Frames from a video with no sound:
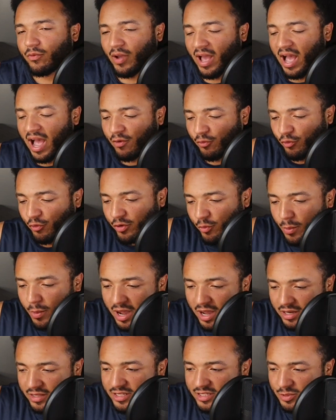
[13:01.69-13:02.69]
I
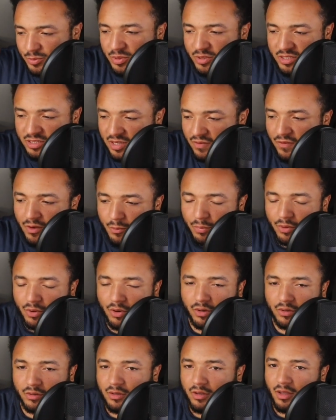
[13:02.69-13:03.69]
rewinded this specific
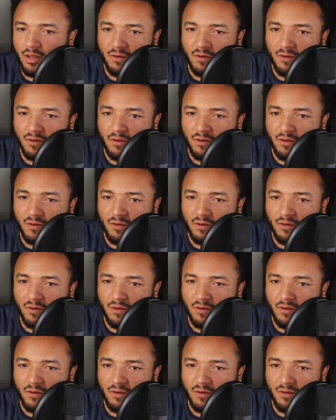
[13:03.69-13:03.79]
part